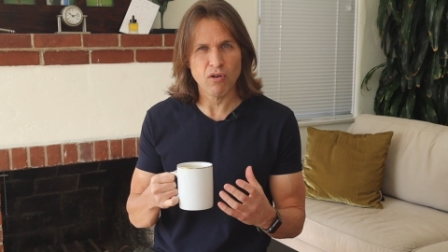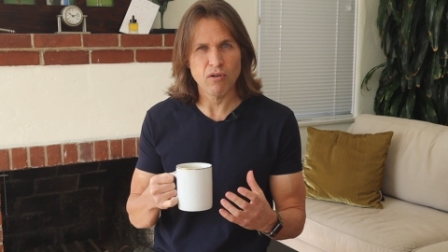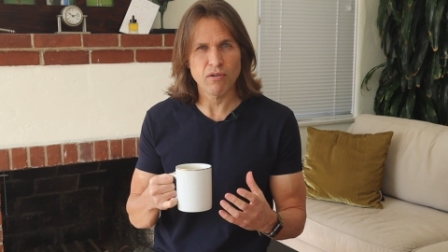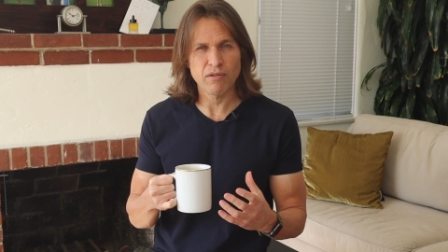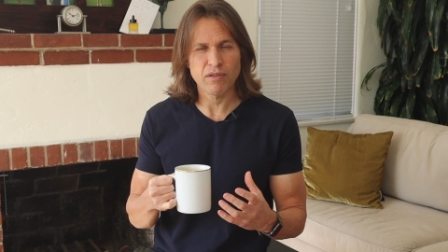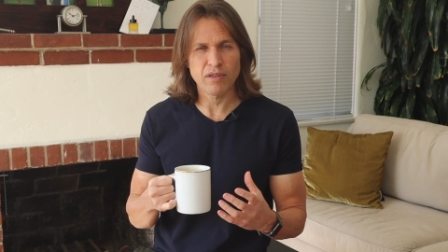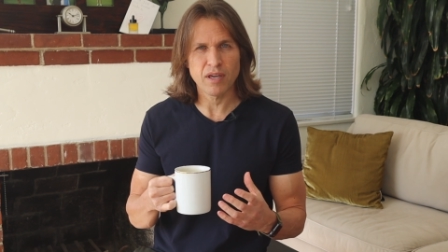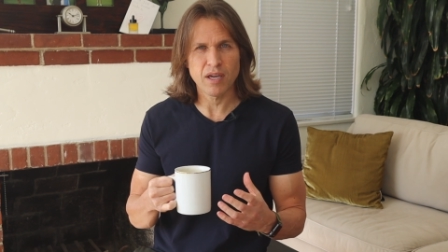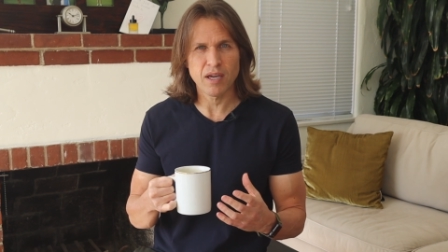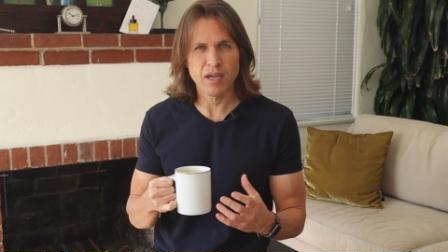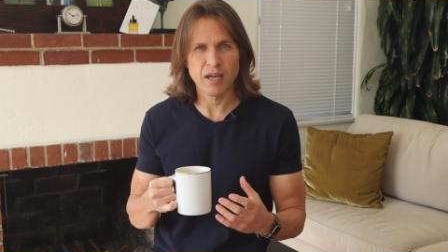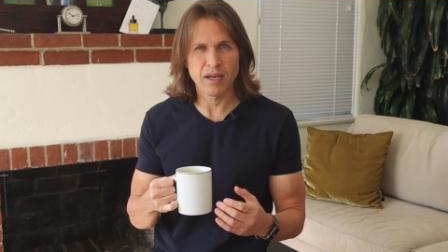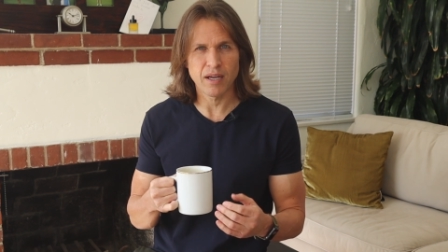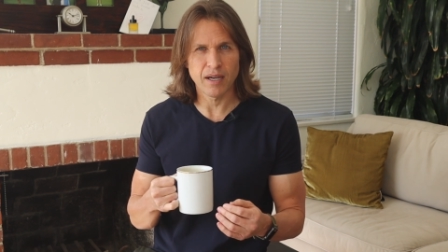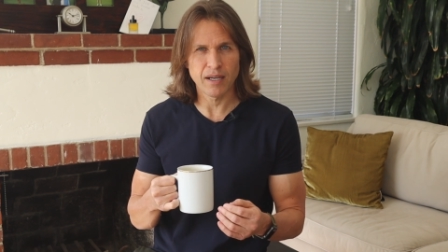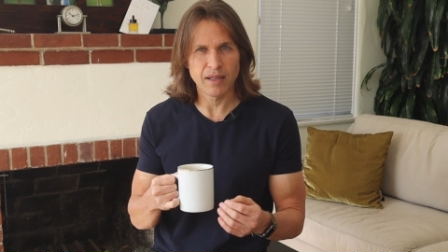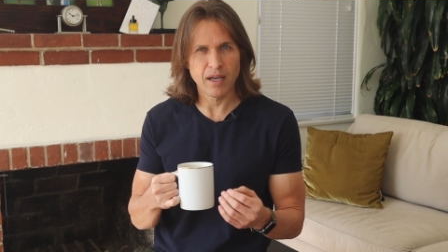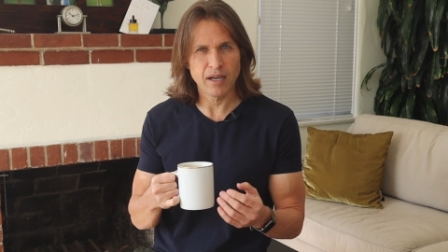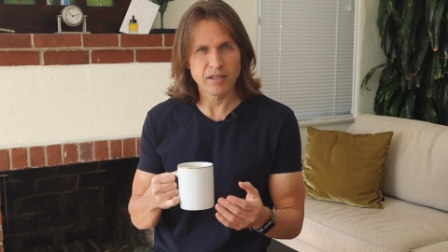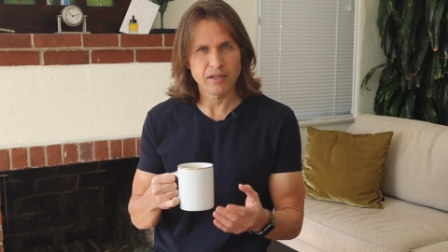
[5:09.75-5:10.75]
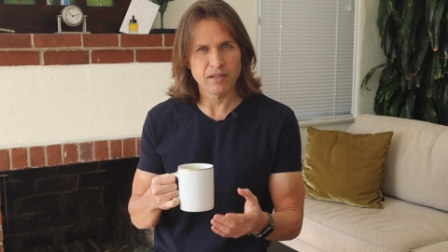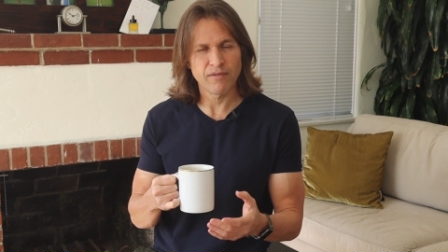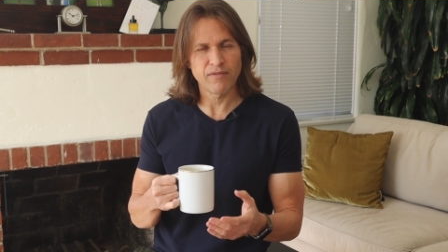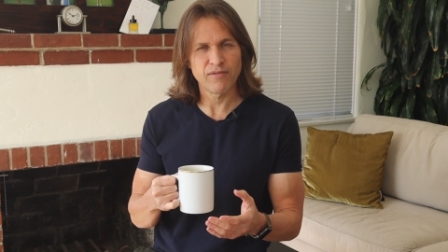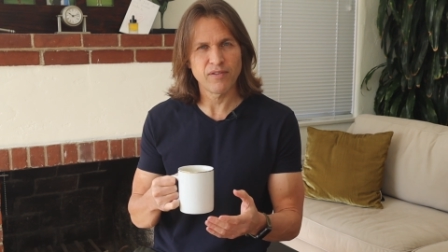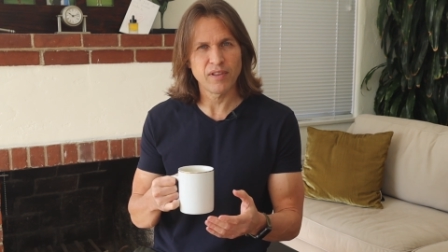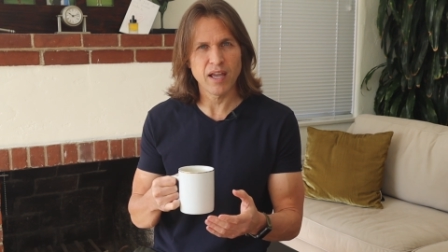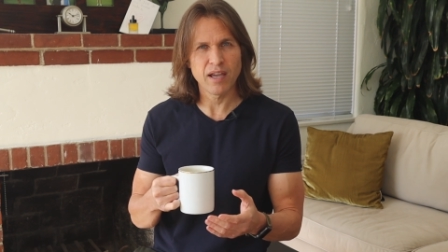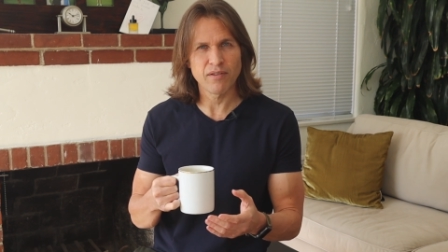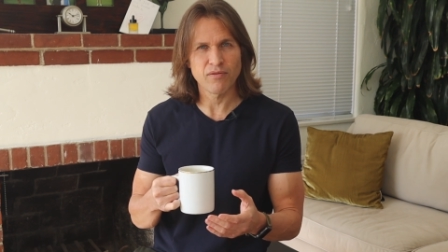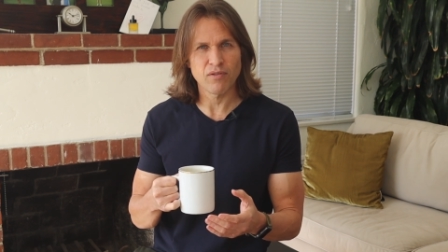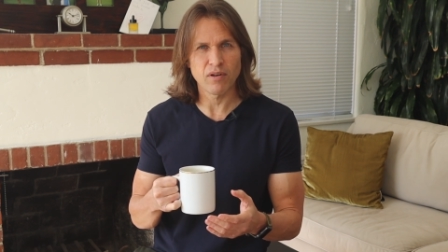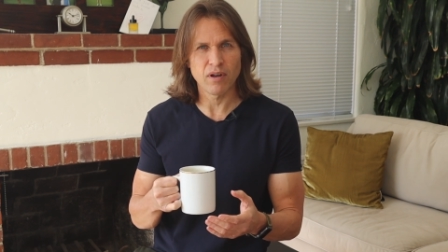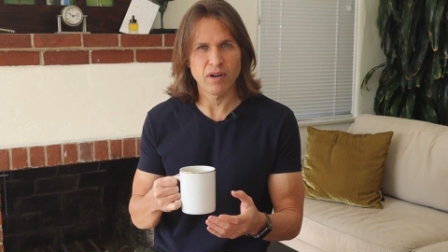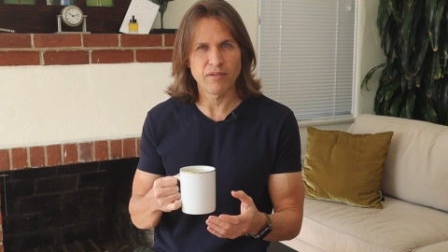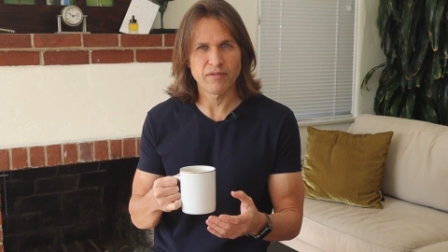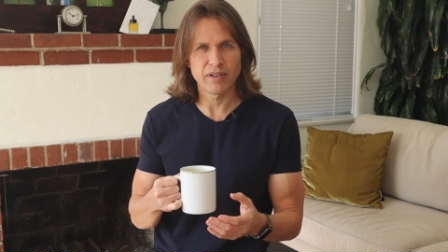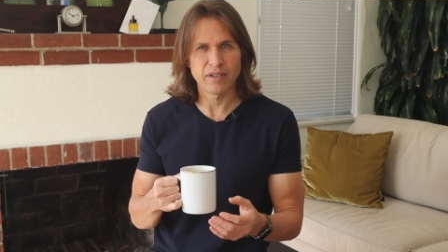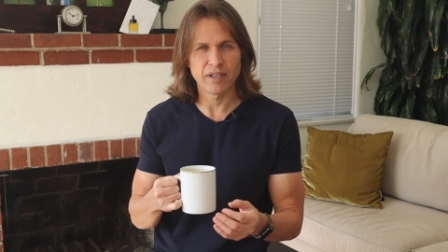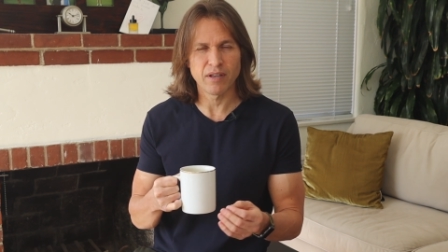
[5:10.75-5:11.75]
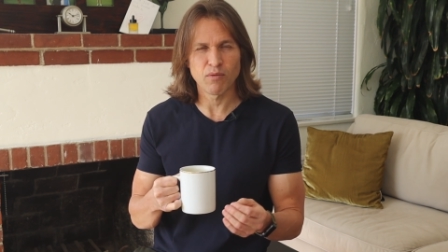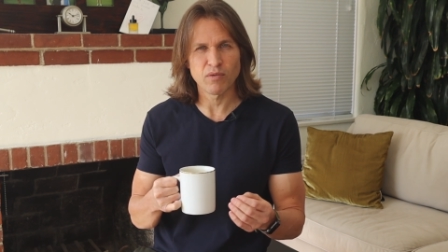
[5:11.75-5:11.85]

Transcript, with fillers: earthy, and I liked the flavor of it.